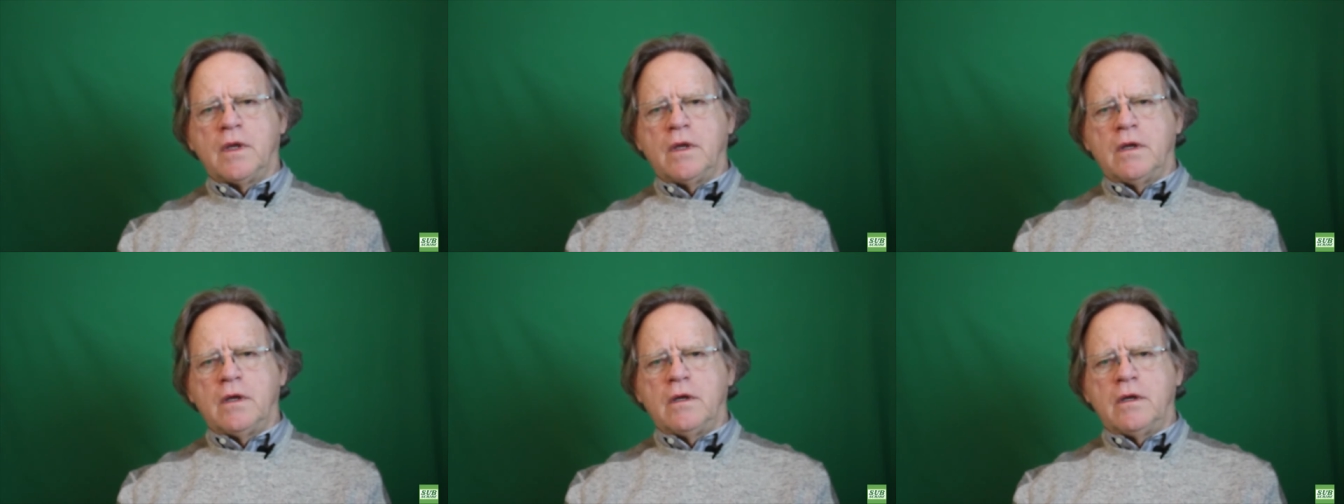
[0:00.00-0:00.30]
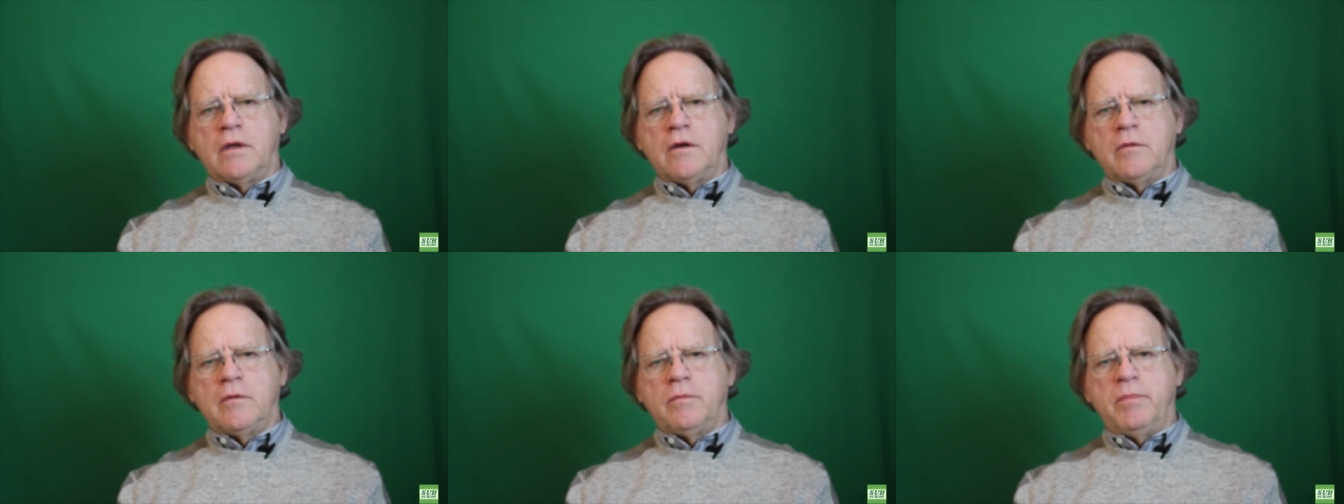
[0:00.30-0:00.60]

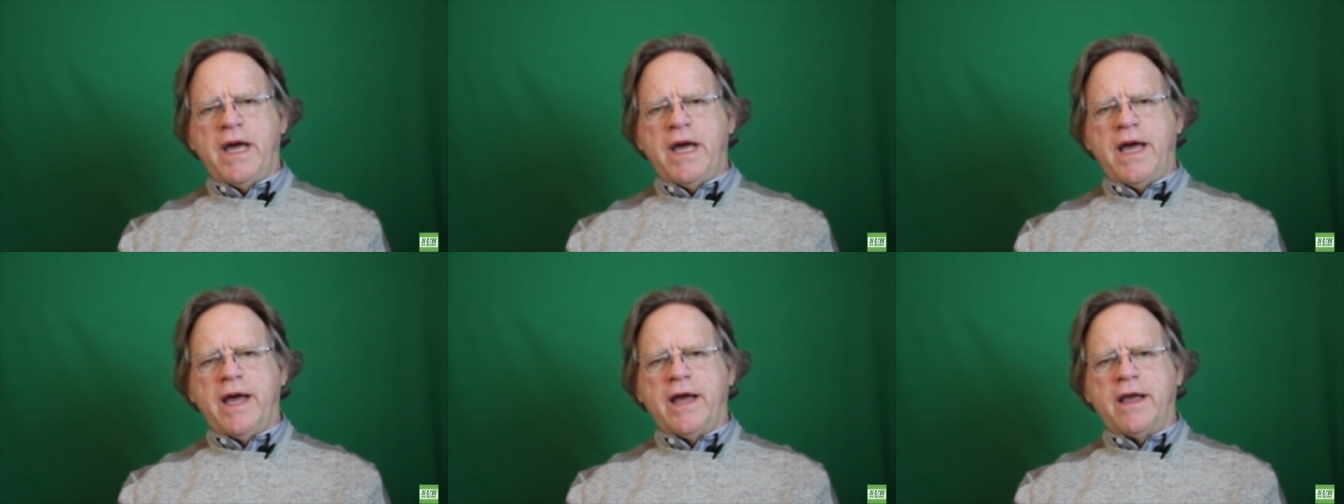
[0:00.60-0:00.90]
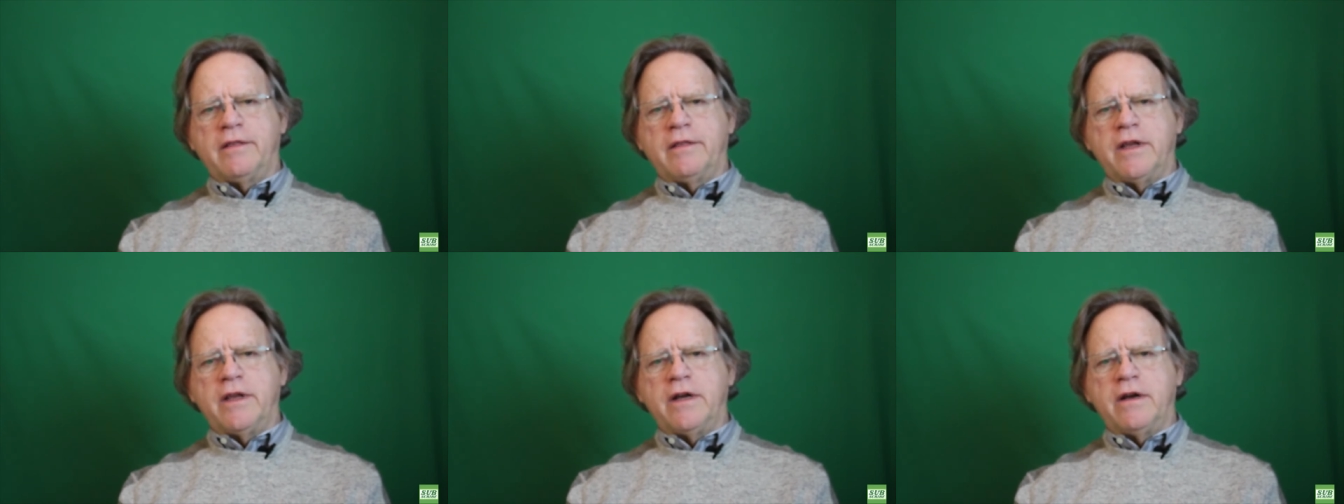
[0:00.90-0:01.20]
You're back
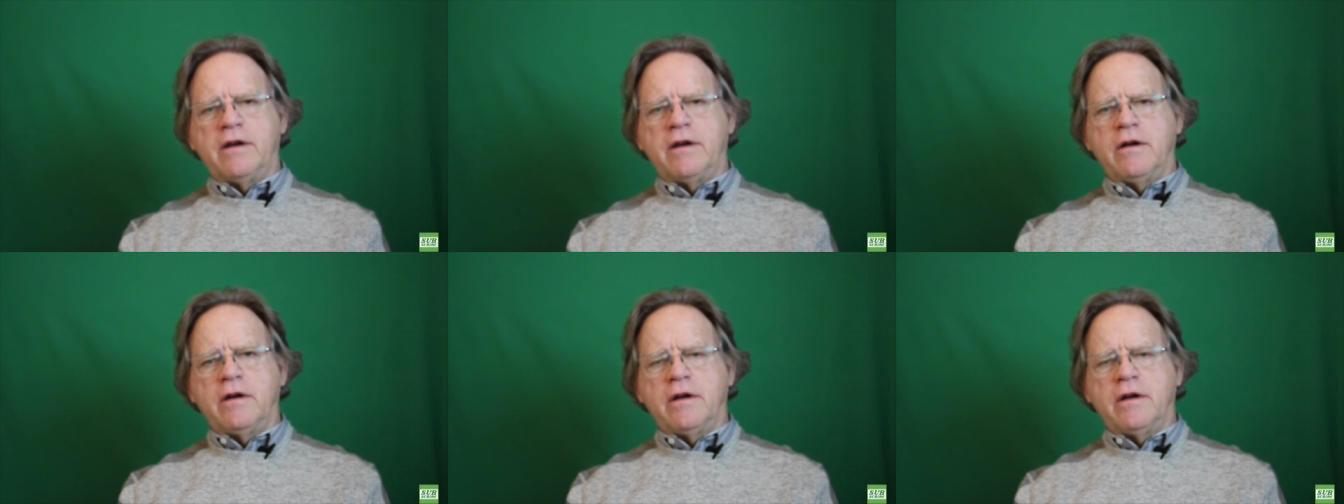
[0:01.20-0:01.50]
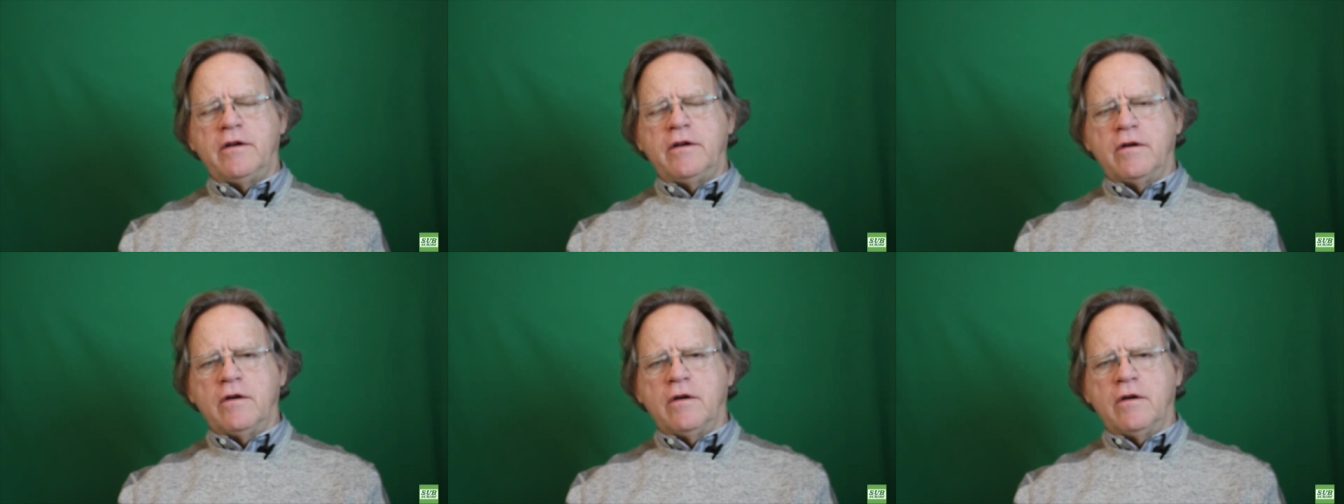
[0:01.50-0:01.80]
there in
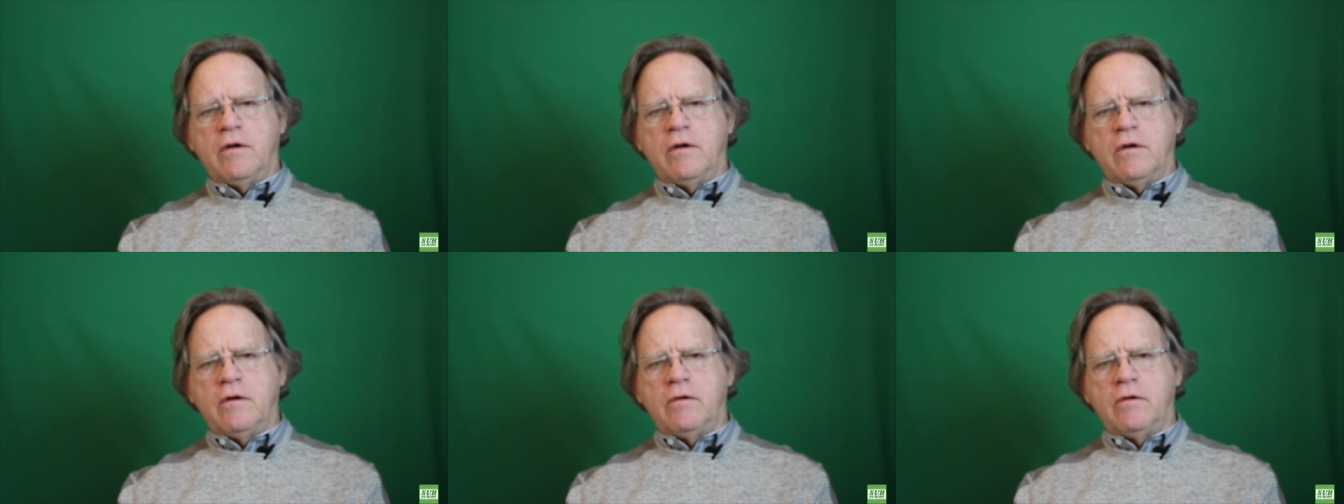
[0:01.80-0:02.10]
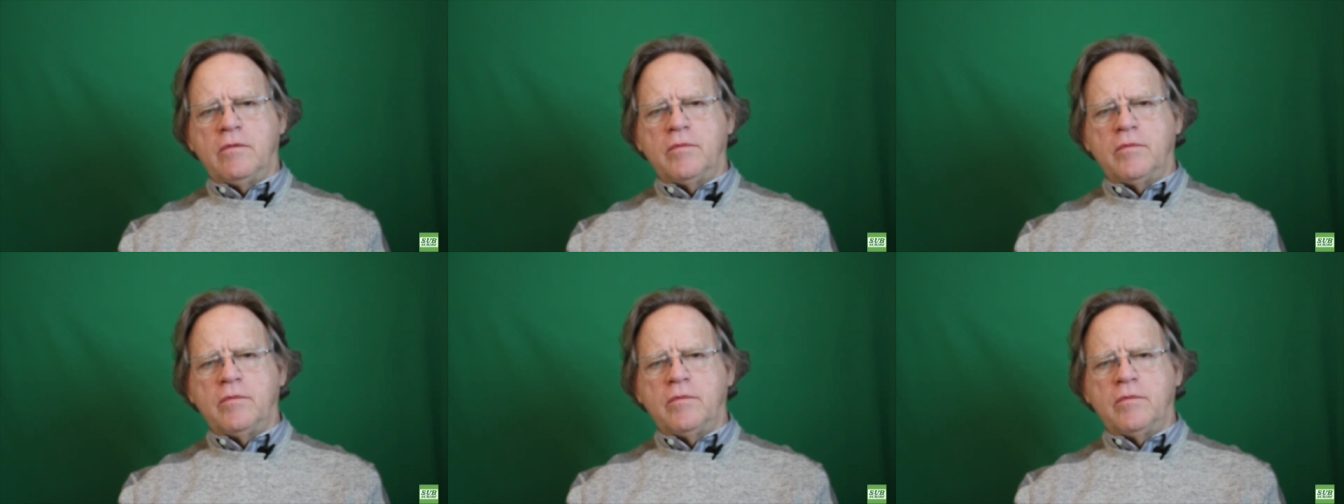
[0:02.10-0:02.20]
your home.